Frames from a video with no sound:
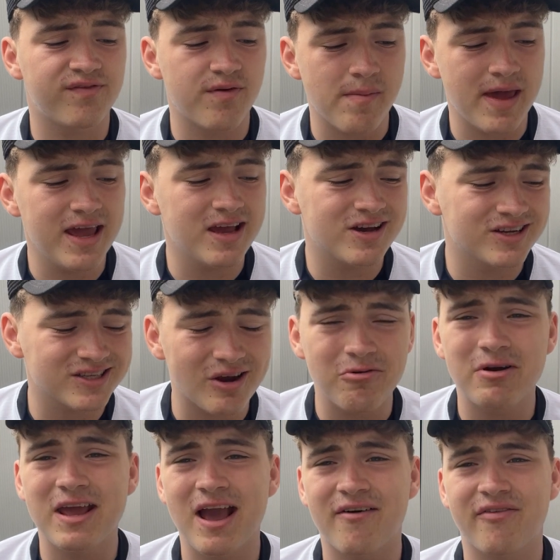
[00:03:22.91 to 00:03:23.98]
For me, because I
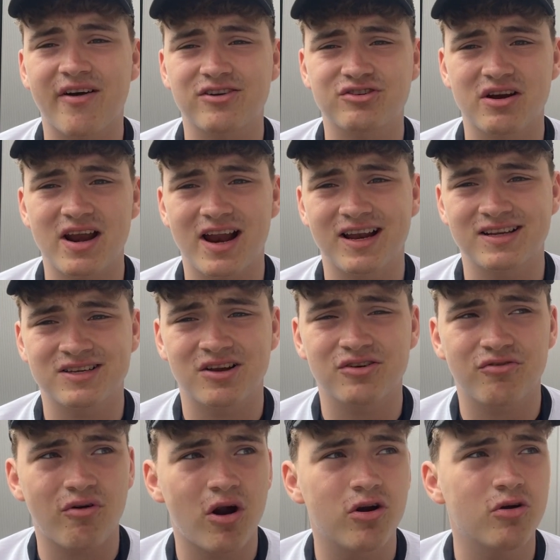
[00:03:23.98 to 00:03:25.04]
already have Trent
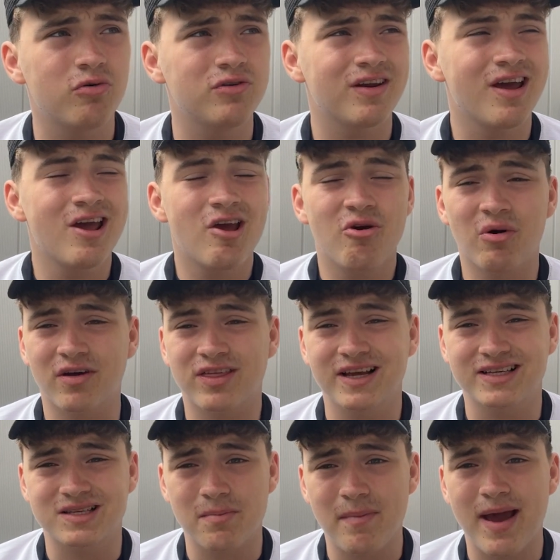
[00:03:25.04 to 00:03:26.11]
Alexander-Arnold, who I think
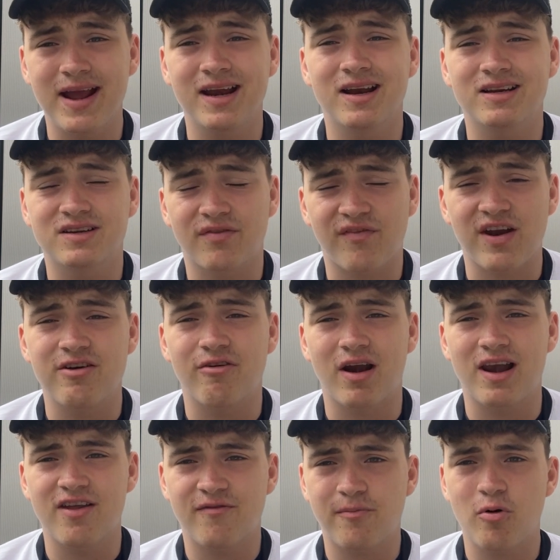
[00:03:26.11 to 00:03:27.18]
is the main defender
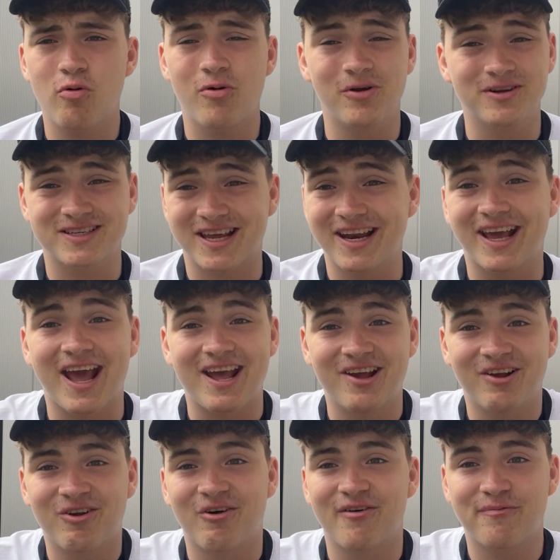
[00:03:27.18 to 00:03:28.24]
at Liverpool, who is going to get
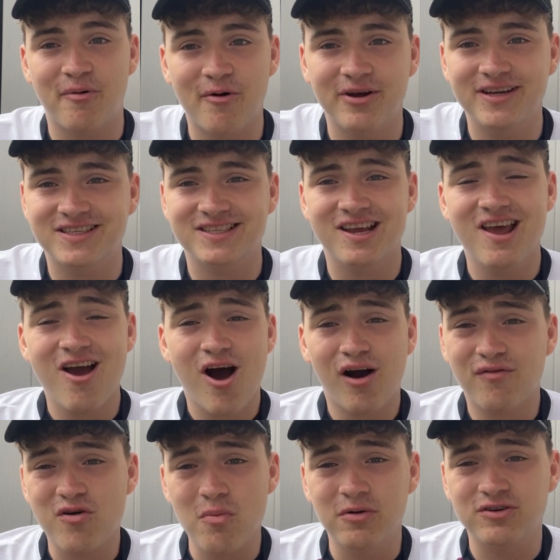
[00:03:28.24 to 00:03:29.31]
you a lot of points,
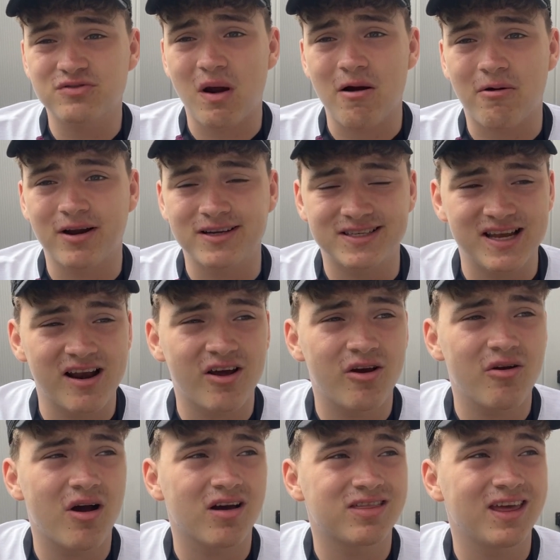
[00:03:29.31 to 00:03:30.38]
I've gone with João
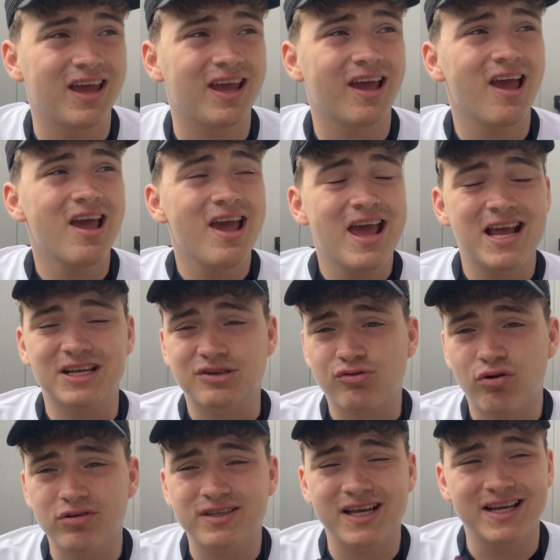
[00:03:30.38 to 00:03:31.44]
Cancelo. I think his
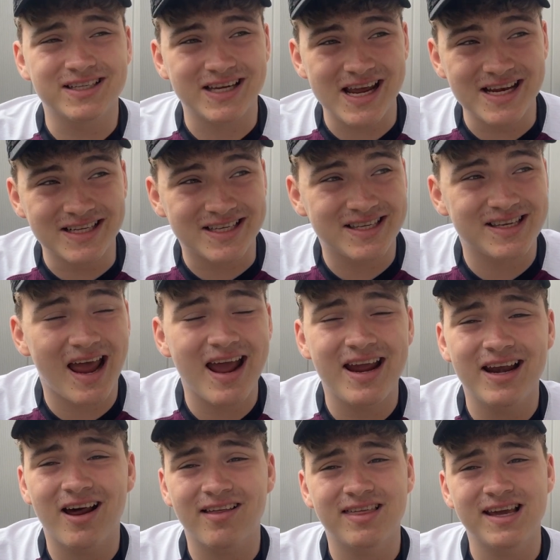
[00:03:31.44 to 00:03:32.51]
crossing's
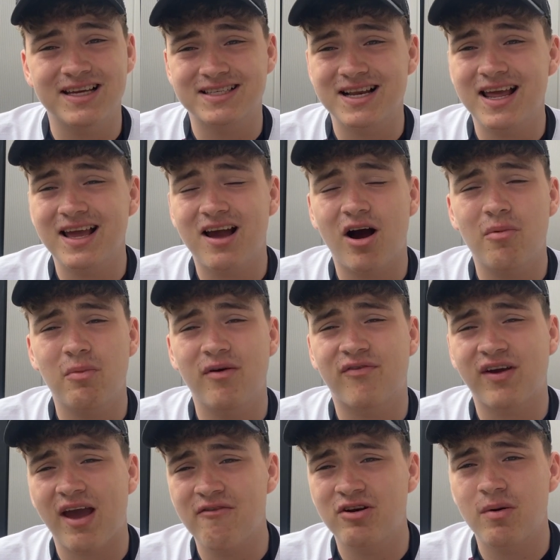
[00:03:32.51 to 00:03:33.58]
insane. I think his link up
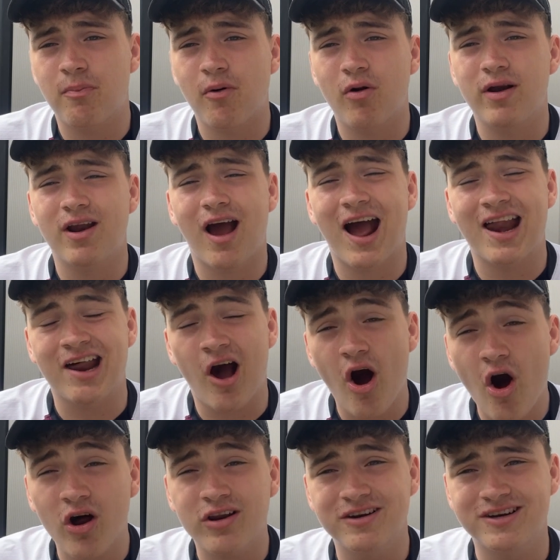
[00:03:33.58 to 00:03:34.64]
with Kevin De Bruyne and
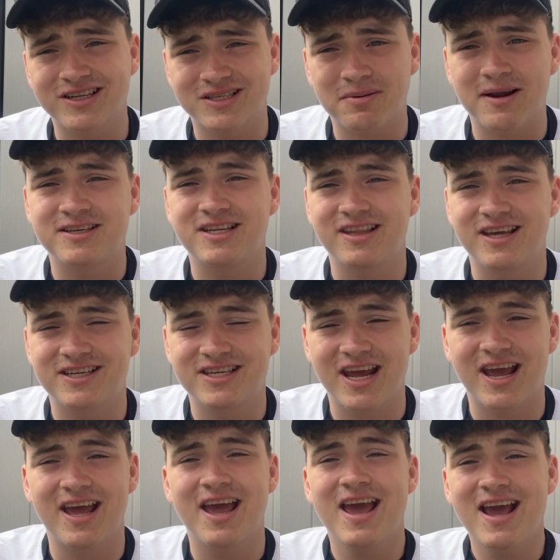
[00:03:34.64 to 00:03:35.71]
Haaland, especially this
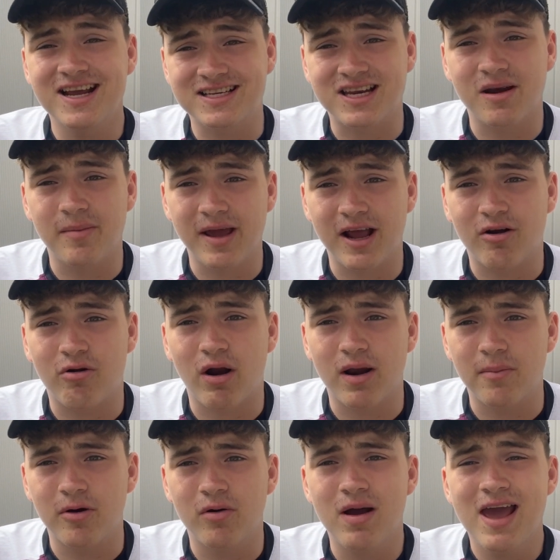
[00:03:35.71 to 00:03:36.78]
year, is going to be
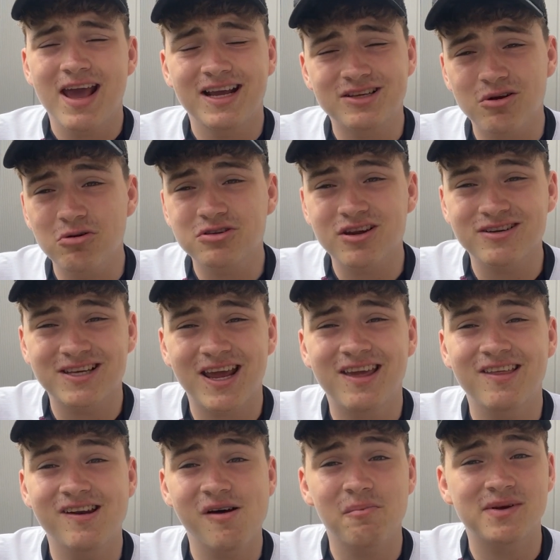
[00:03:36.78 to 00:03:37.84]
incredible. He's also
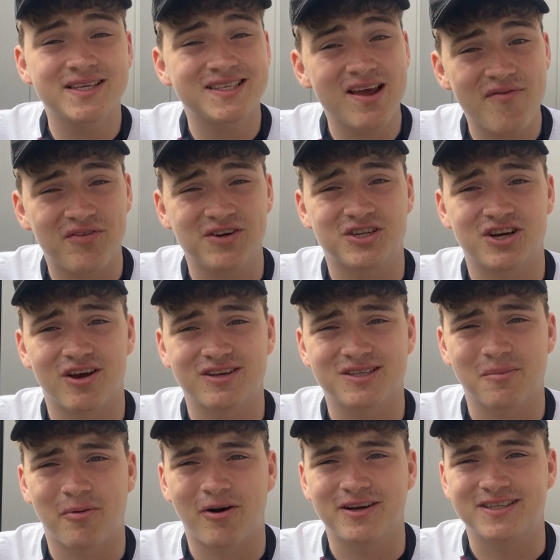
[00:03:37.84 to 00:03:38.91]
taking the number 7 shirt,
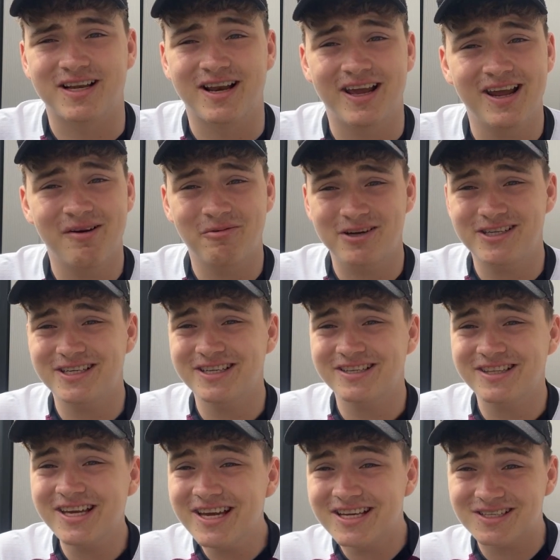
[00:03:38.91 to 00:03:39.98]
surprisingly, which I
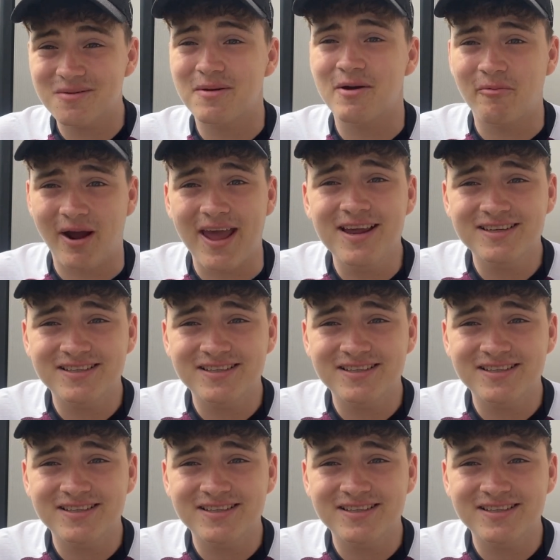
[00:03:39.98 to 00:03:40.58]
think is a bit weird.